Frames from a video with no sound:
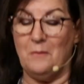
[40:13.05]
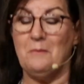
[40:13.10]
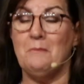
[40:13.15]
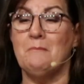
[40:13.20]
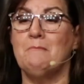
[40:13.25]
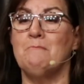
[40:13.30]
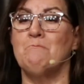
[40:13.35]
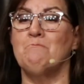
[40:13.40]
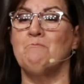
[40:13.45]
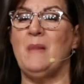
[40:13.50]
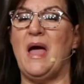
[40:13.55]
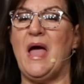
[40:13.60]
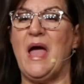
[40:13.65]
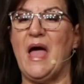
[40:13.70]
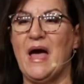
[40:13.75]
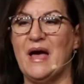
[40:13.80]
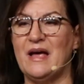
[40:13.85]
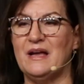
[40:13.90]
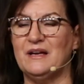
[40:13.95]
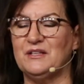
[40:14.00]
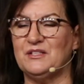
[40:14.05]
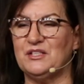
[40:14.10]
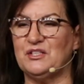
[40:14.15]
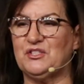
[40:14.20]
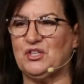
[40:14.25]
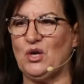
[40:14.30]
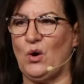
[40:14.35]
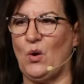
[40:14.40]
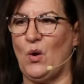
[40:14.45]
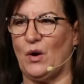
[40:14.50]

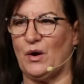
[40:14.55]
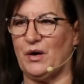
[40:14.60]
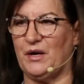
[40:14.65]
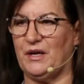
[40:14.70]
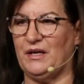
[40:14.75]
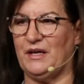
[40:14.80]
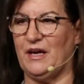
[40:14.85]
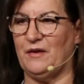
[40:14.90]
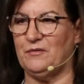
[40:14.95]
mandatory.